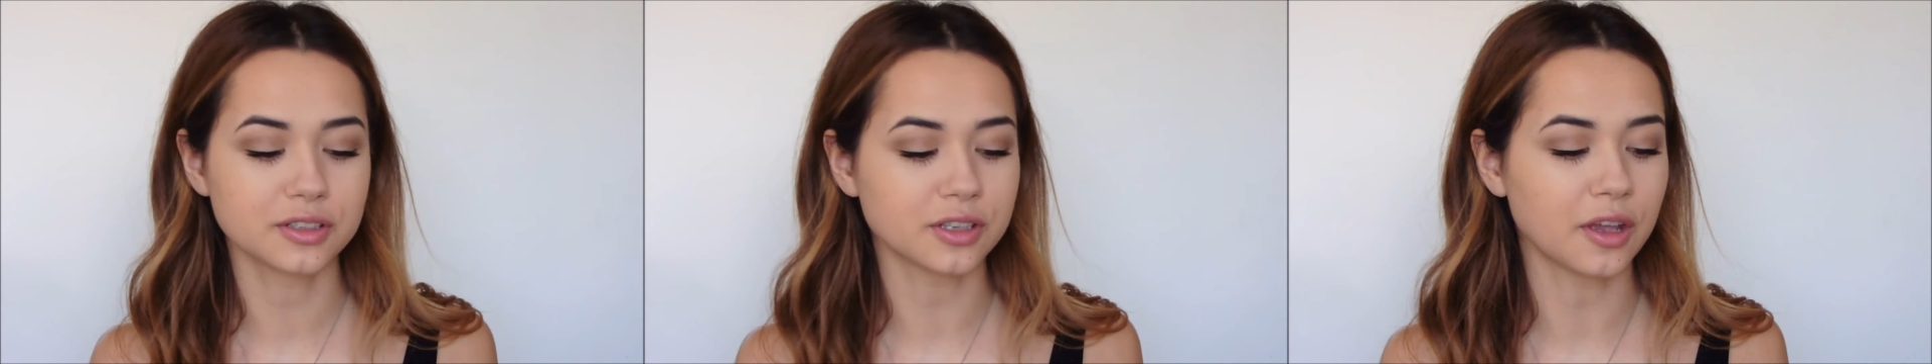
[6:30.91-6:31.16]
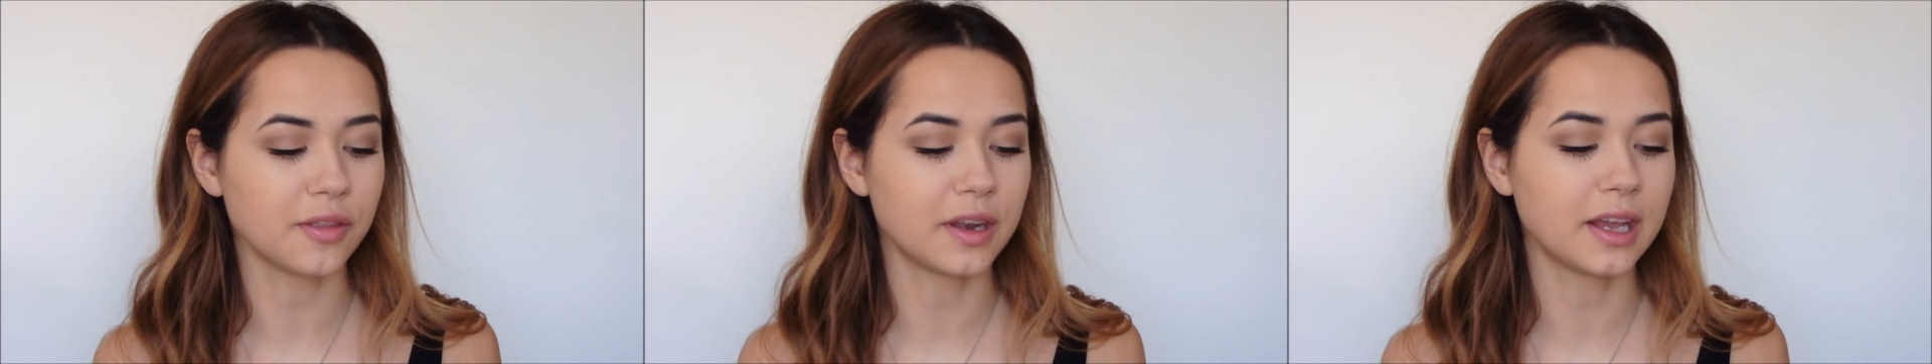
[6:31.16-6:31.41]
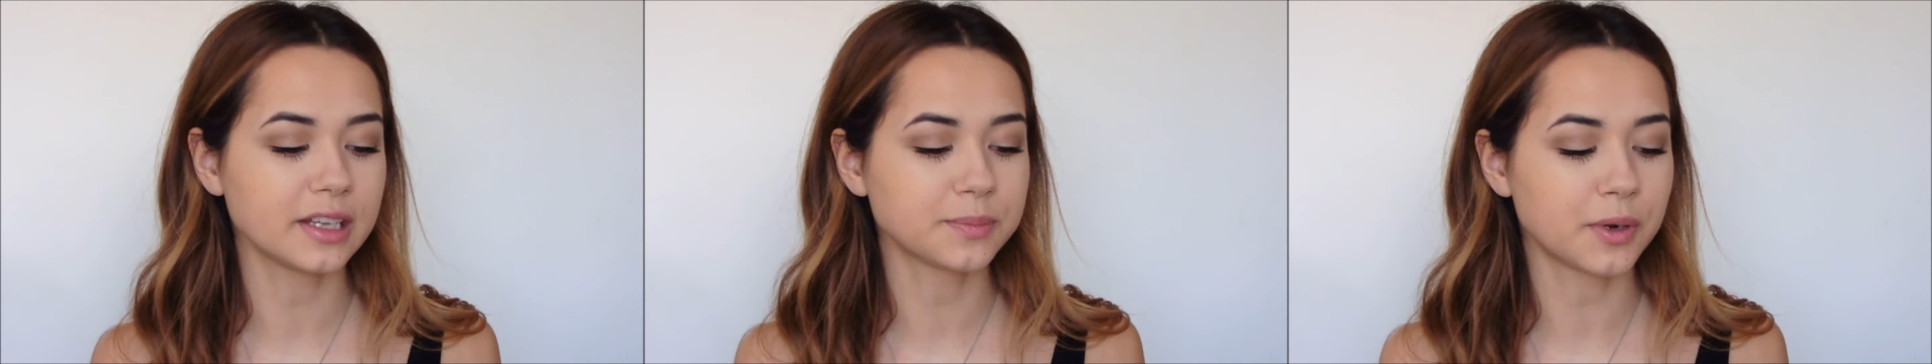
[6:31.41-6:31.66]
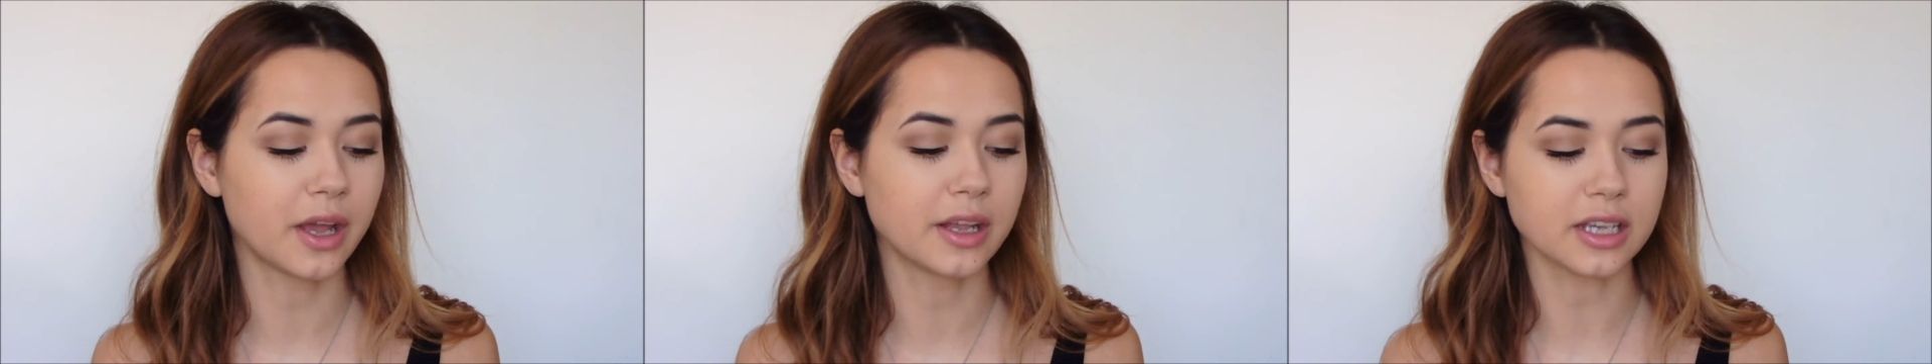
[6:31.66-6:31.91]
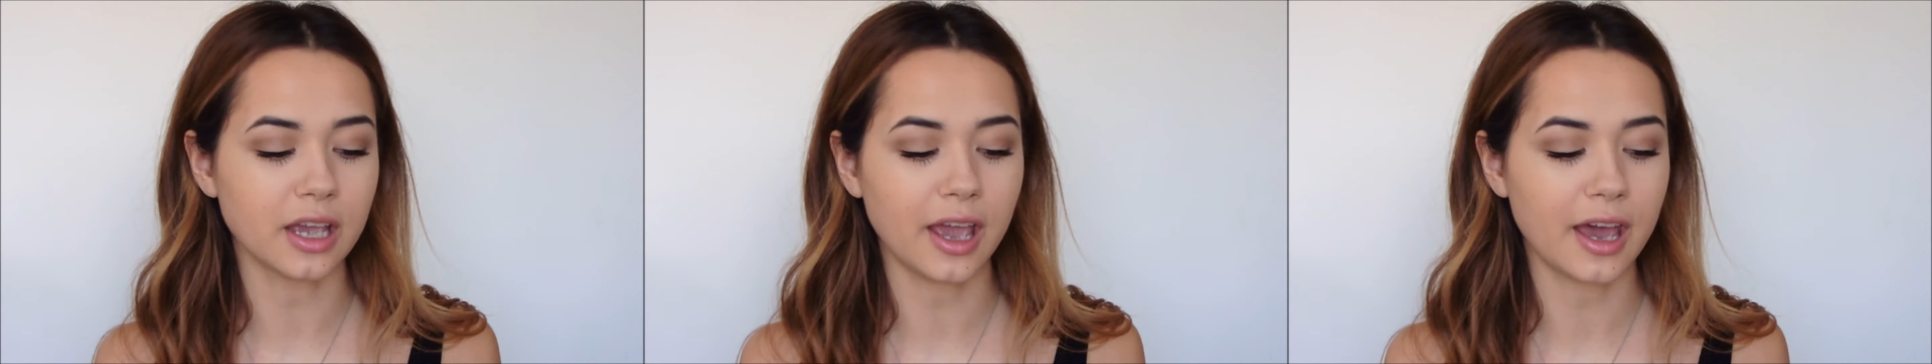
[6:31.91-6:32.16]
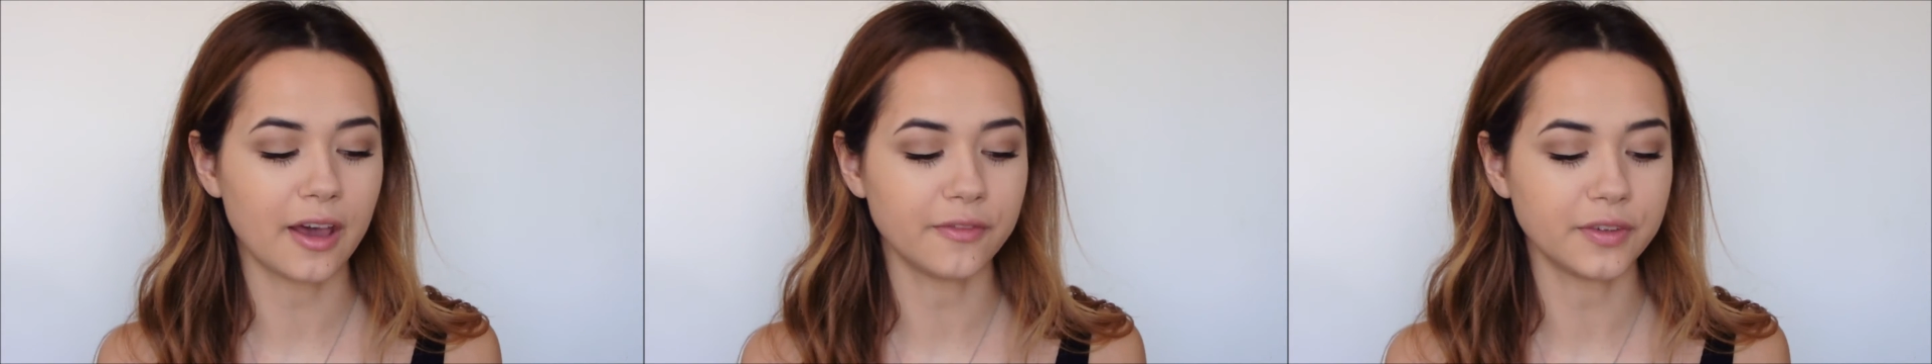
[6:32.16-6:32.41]
so the next product I
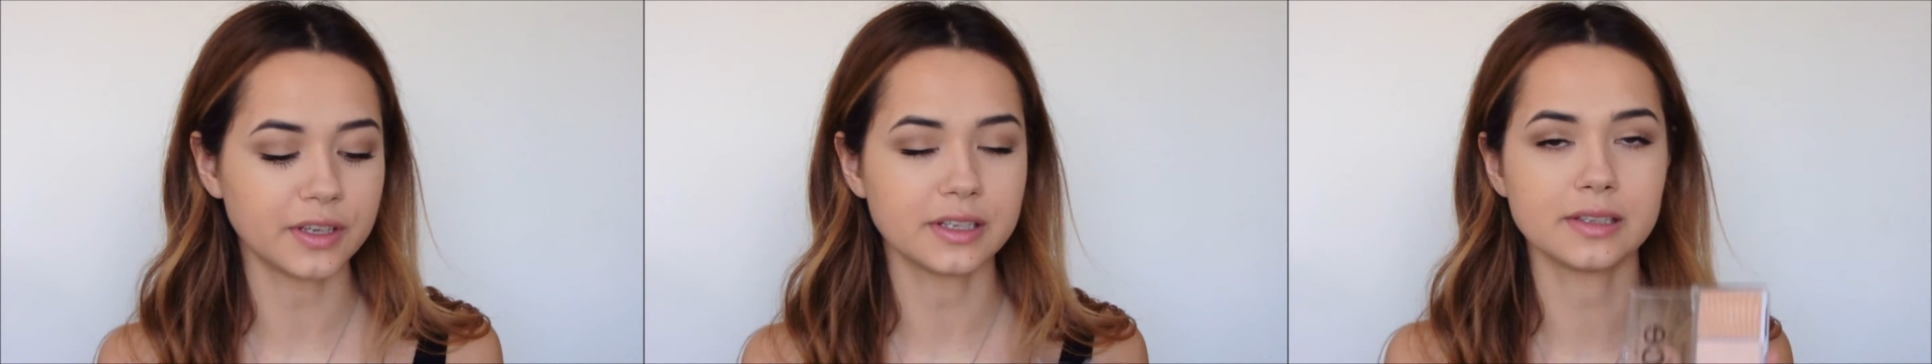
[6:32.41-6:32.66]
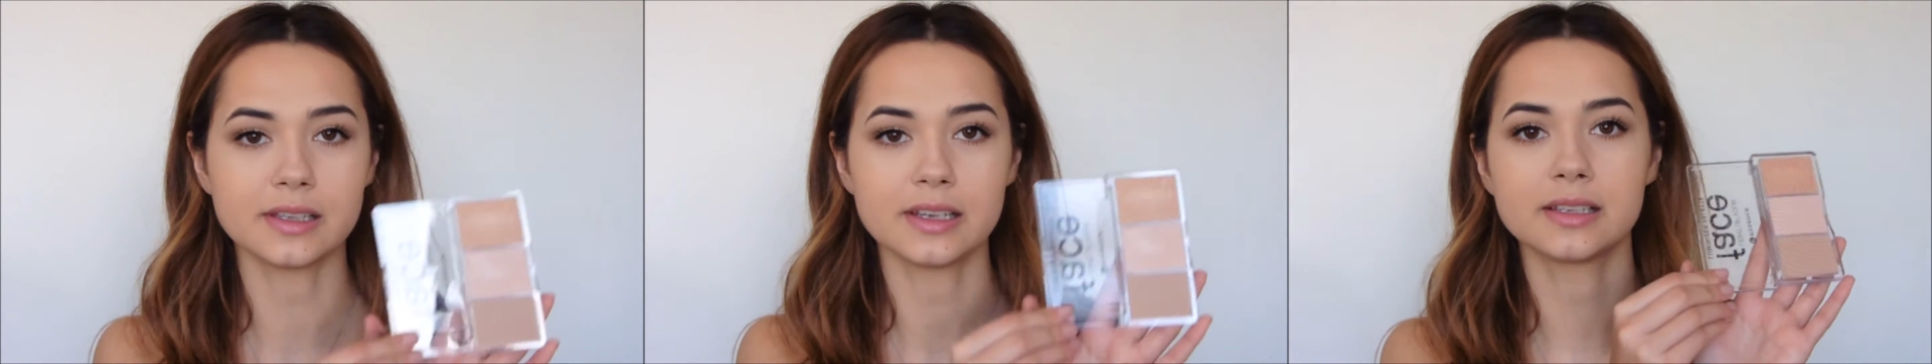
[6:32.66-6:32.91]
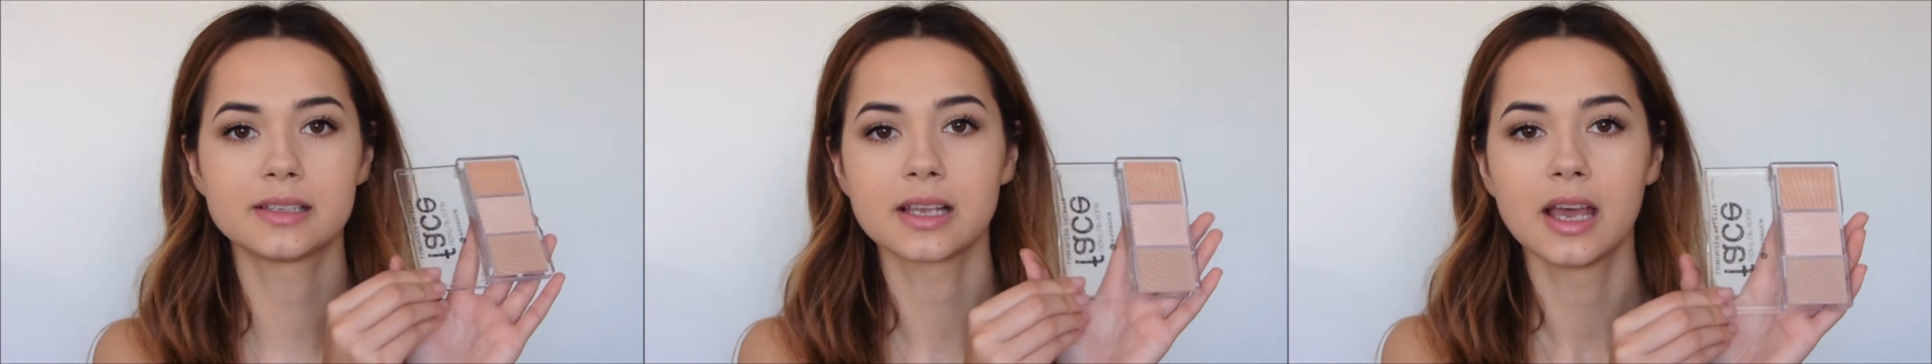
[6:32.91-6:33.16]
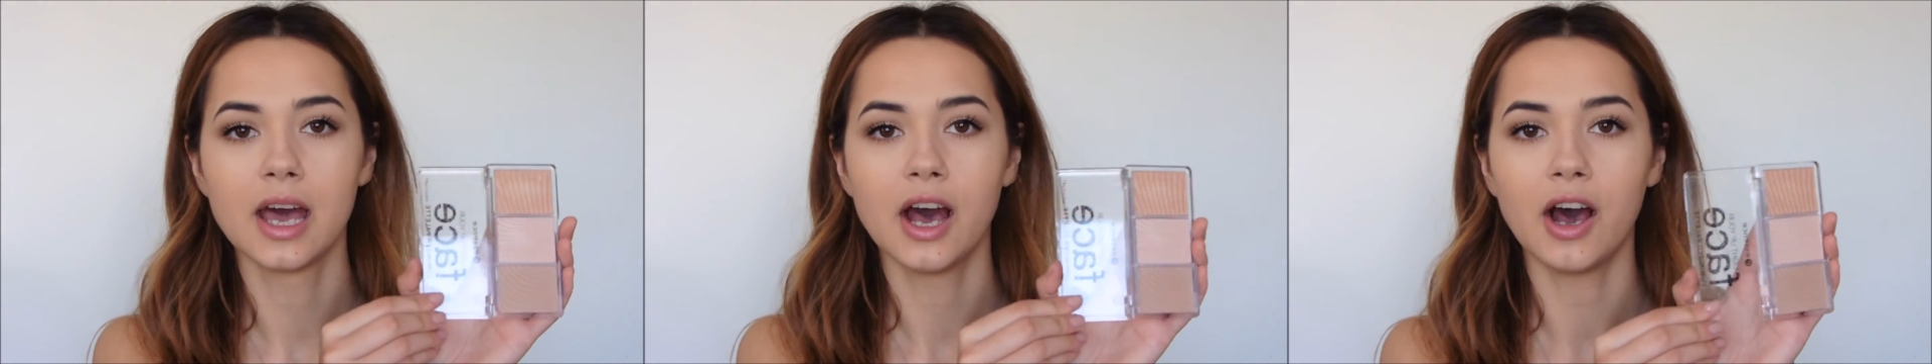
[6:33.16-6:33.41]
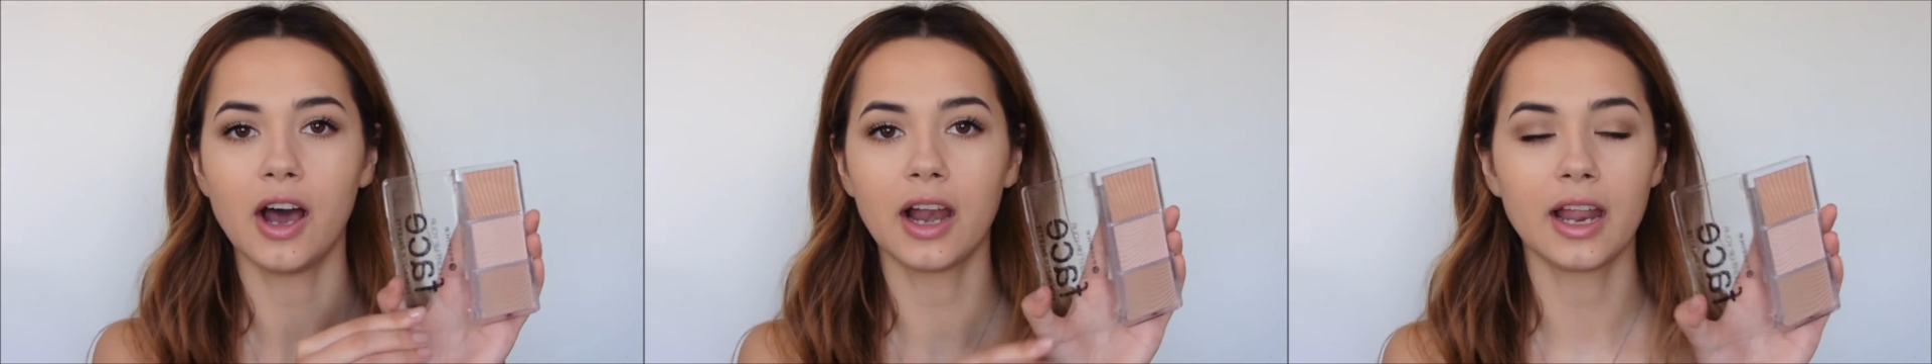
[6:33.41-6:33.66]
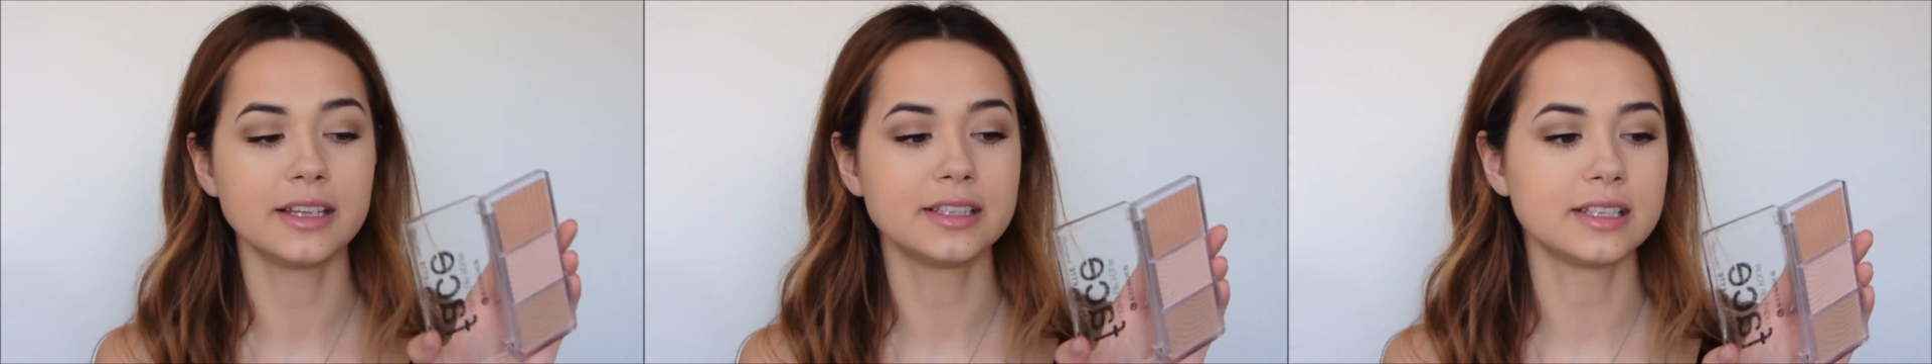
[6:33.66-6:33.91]
have is this
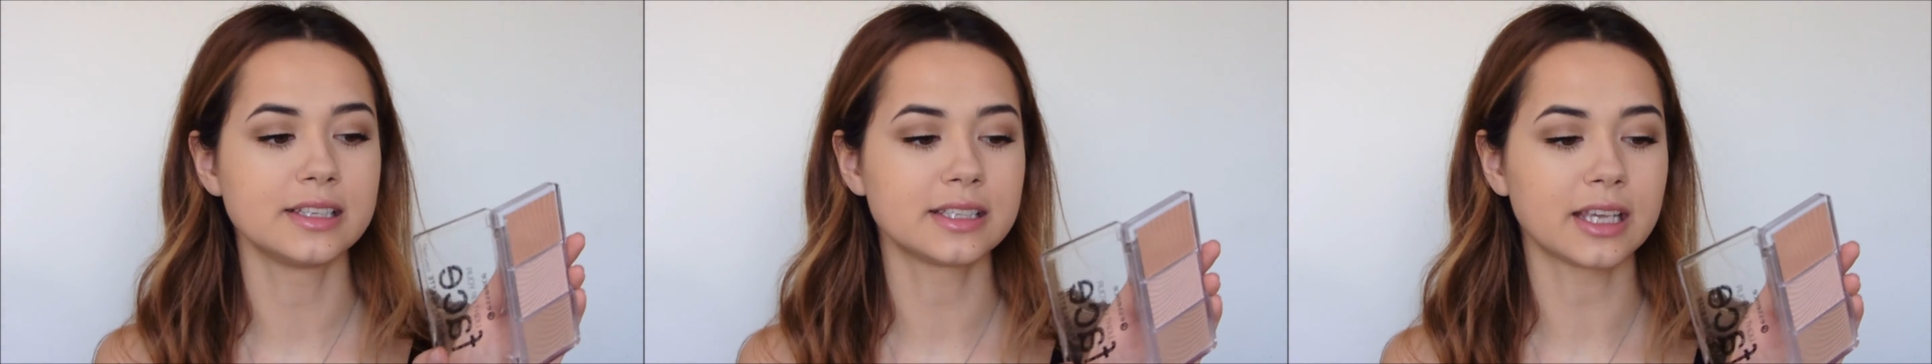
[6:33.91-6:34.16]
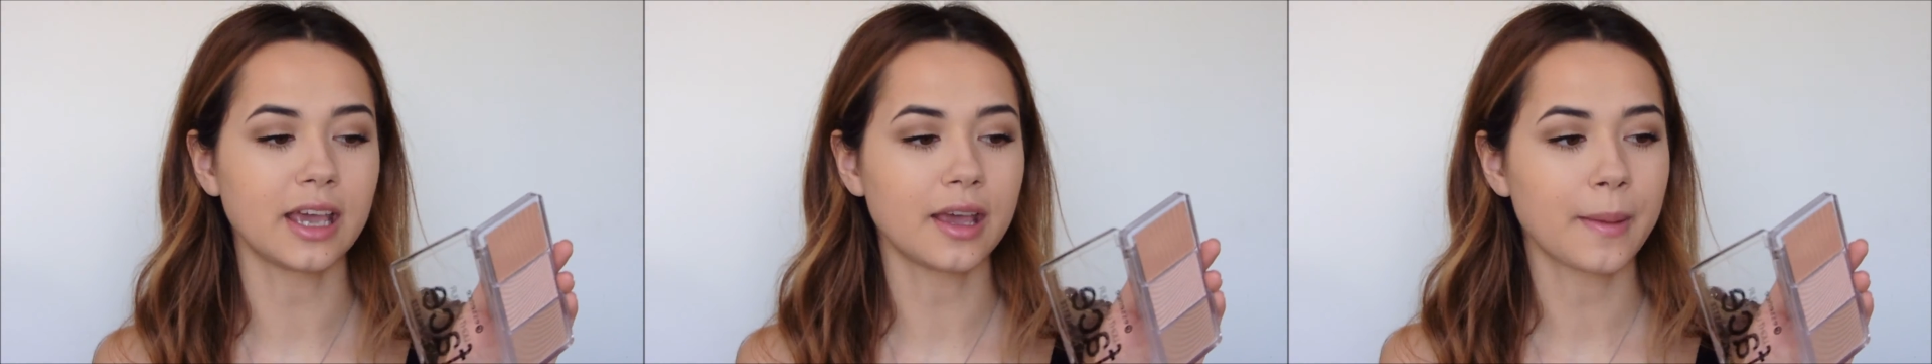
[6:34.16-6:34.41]
highlighting set.